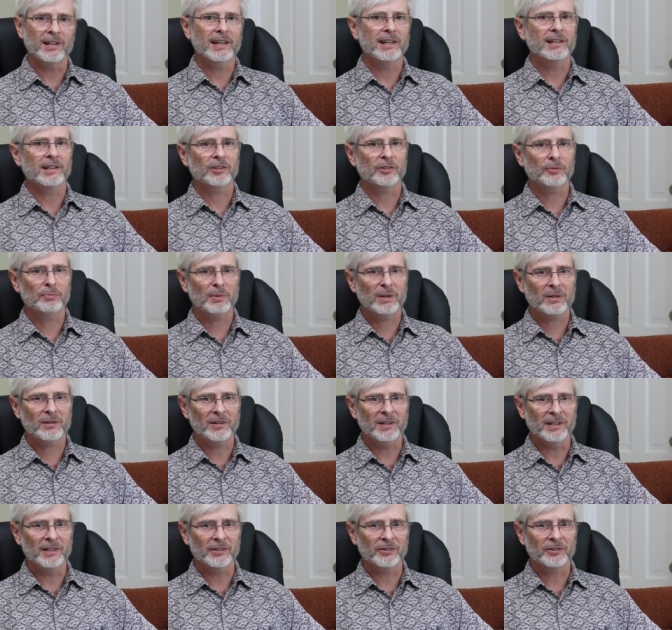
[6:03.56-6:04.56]
and
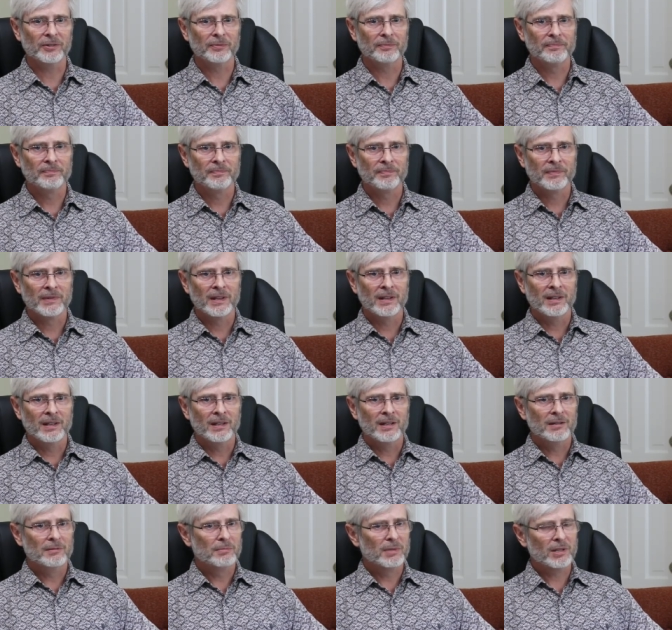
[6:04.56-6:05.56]
experience.
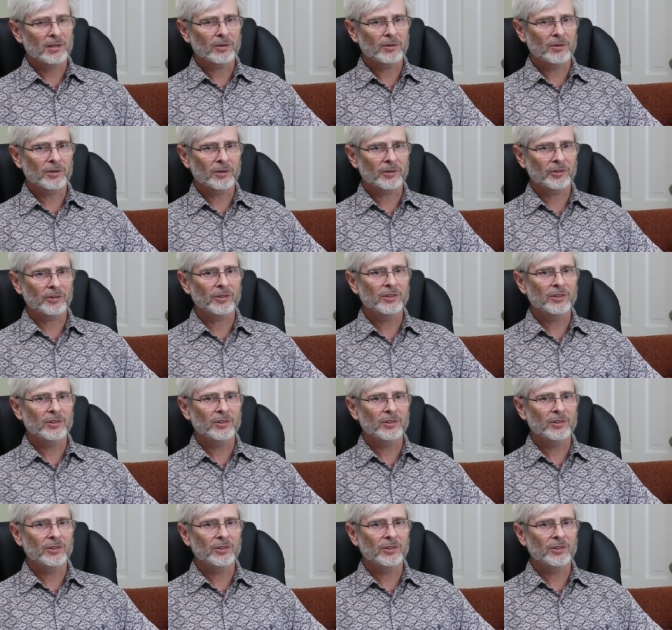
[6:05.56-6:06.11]
But of course,